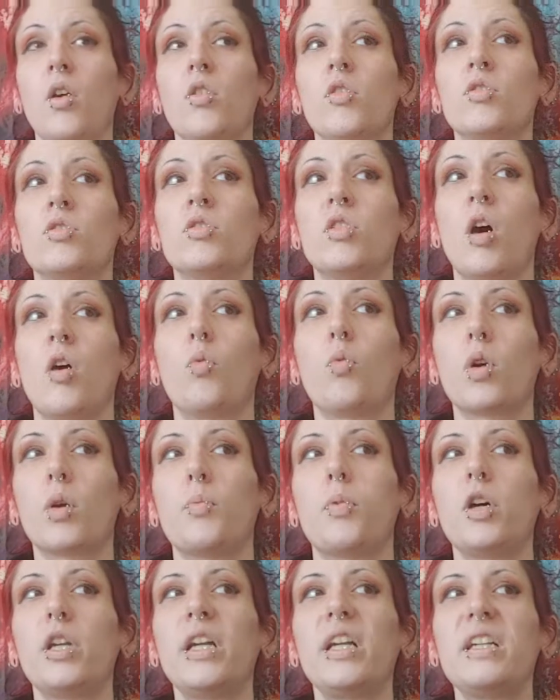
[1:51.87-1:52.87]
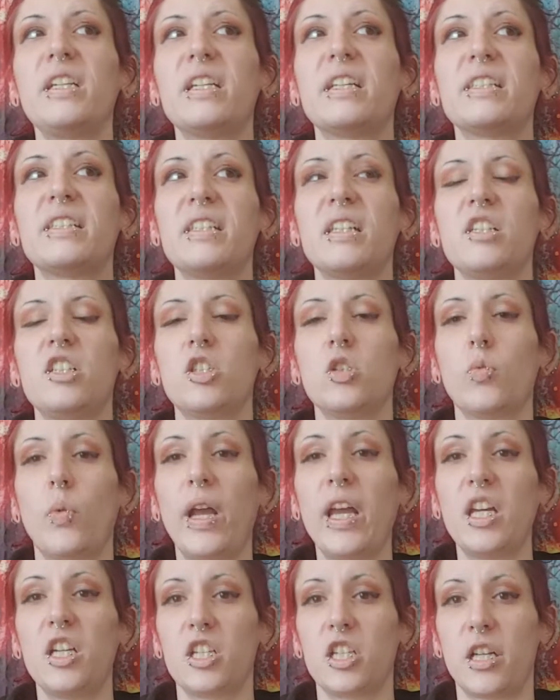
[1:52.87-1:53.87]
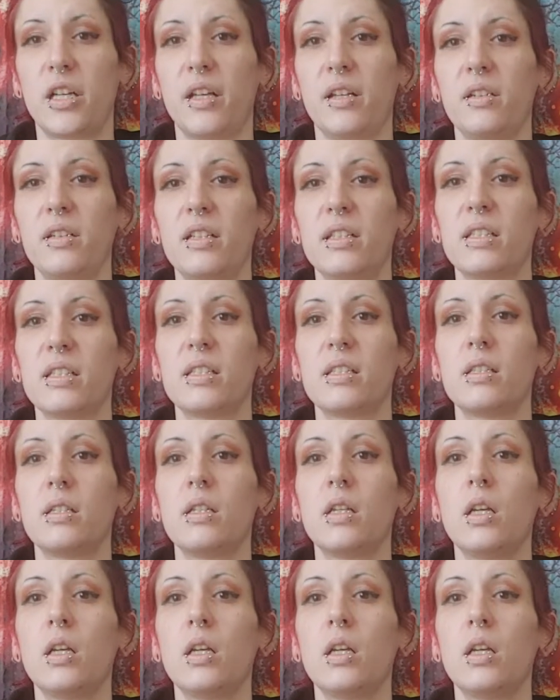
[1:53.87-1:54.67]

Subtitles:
So we're put into situations,